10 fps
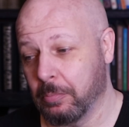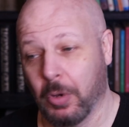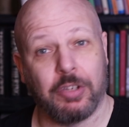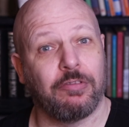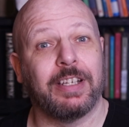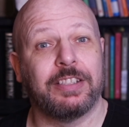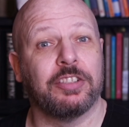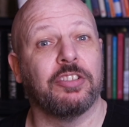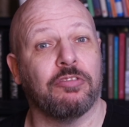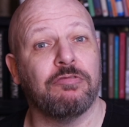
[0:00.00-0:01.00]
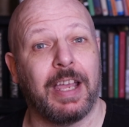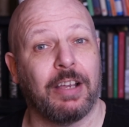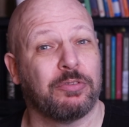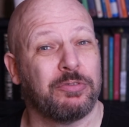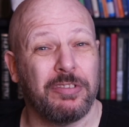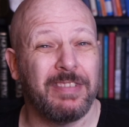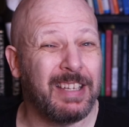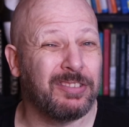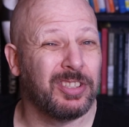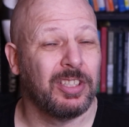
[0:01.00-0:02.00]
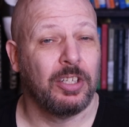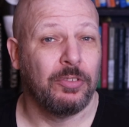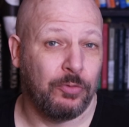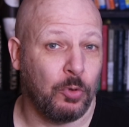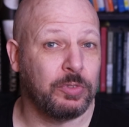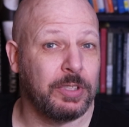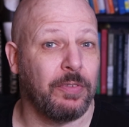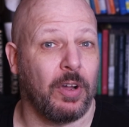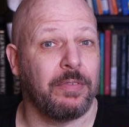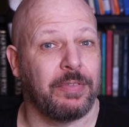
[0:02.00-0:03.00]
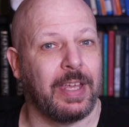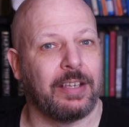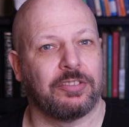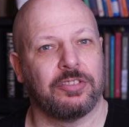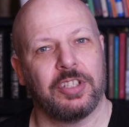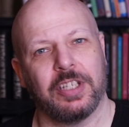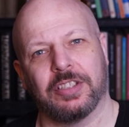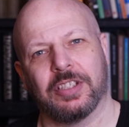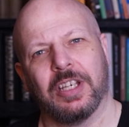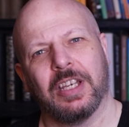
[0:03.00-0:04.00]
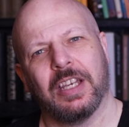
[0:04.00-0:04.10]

migrating around for around 45,000 years.